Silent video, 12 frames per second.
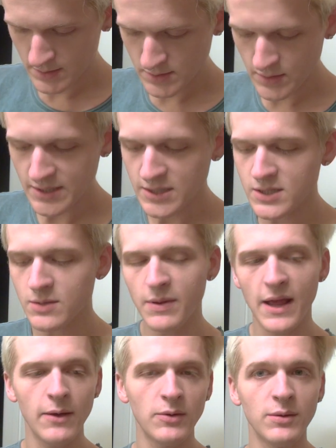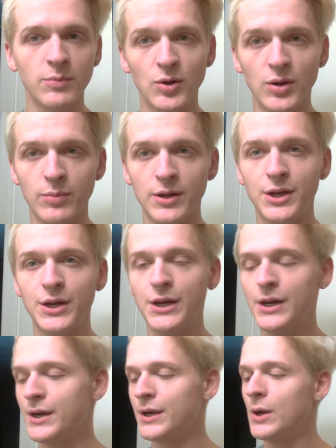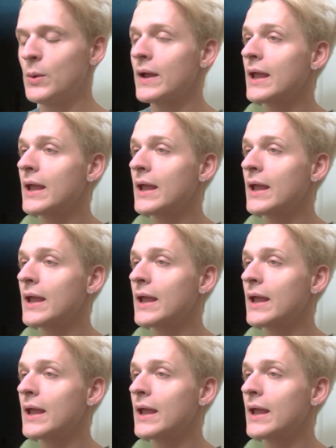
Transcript: So I just apply with a beauty blender, go